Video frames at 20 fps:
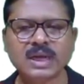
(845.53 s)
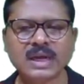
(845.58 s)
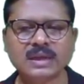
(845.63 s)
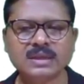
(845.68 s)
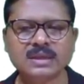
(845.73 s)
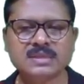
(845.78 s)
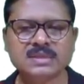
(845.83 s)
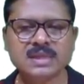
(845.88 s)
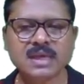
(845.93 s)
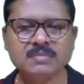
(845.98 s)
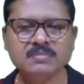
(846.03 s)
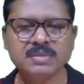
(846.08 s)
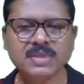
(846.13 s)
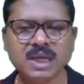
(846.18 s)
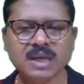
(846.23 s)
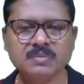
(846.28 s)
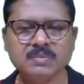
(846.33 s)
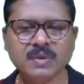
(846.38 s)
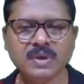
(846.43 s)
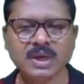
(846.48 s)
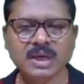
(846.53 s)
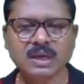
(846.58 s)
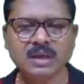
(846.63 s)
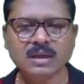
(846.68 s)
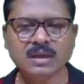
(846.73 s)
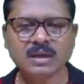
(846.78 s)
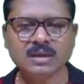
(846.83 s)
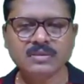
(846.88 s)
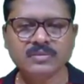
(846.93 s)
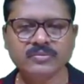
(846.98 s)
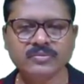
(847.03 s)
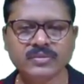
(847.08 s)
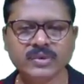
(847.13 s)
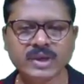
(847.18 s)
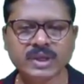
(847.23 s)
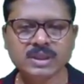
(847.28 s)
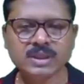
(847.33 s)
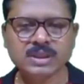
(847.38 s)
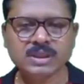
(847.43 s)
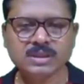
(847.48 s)
At the same time, when
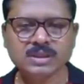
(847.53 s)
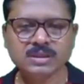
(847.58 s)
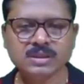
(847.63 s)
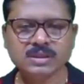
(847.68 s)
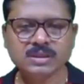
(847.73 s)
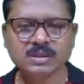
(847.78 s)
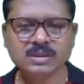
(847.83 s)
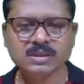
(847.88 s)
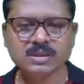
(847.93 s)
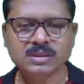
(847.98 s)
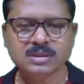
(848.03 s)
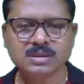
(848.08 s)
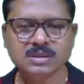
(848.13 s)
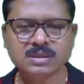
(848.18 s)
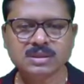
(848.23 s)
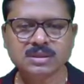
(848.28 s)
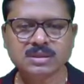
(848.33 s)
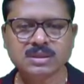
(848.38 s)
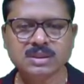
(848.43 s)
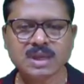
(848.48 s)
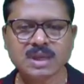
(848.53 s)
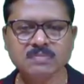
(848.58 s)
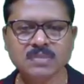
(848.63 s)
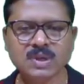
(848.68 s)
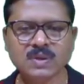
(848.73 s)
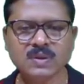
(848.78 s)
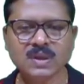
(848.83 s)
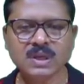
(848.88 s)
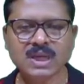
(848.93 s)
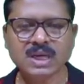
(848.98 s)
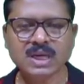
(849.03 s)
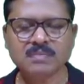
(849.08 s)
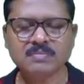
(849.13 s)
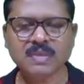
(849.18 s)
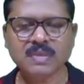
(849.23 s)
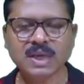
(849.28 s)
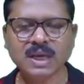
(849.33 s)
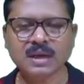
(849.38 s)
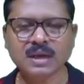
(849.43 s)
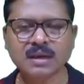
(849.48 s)
fresh sample will
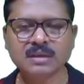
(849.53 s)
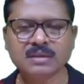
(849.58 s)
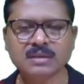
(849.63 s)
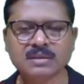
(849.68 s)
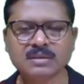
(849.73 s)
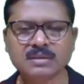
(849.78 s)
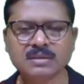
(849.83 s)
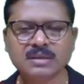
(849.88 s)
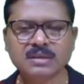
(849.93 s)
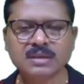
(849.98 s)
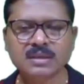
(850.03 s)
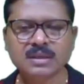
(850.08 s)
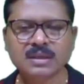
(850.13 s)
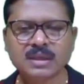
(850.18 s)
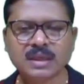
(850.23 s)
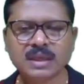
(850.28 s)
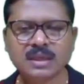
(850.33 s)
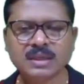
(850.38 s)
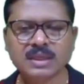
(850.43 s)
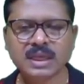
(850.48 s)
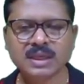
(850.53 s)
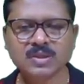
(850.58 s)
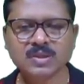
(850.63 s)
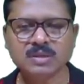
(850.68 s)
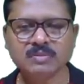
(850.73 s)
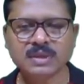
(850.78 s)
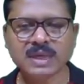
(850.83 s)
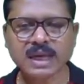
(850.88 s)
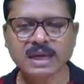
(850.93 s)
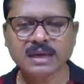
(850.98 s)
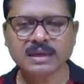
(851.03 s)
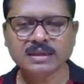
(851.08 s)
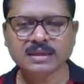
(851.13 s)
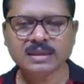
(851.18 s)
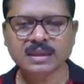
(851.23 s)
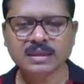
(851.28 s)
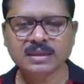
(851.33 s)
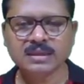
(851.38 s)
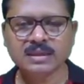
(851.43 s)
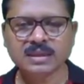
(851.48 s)
come here, that will be
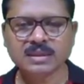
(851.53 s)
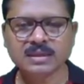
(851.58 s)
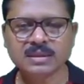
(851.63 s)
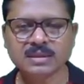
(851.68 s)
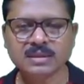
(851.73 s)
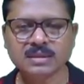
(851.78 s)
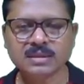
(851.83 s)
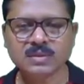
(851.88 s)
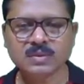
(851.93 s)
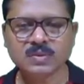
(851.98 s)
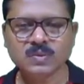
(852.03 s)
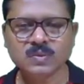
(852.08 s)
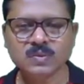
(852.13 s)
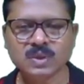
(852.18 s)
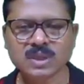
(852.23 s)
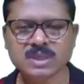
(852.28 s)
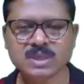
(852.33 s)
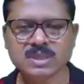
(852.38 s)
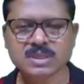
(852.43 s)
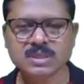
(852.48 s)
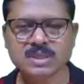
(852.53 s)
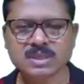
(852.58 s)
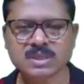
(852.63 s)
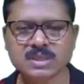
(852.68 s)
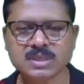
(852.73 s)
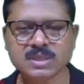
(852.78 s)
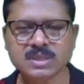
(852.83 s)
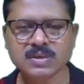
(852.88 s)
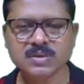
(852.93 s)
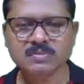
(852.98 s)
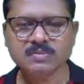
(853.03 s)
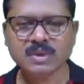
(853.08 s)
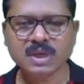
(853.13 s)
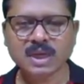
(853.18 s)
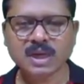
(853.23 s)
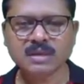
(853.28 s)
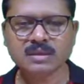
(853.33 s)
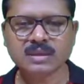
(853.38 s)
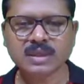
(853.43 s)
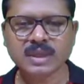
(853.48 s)
attracted towards this tube
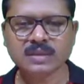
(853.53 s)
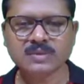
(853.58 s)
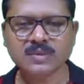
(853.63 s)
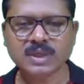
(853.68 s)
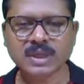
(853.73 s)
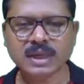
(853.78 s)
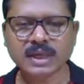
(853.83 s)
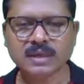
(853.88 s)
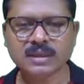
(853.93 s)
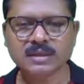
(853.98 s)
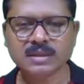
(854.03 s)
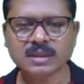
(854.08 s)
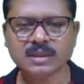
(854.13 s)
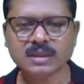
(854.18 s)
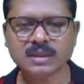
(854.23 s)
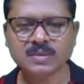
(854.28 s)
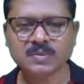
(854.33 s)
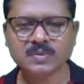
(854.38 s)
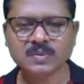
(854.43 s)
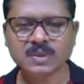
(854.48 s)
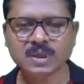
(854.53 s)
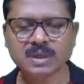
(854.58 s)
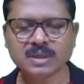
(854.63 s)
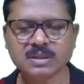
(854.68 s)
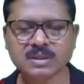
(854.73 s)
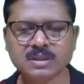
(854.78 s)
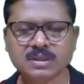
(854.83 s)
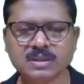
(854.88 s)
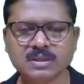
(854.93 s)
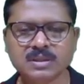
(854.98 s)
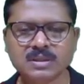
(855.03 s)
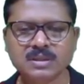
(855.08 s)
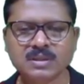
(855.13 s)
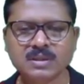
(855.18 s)
and that will enter into it.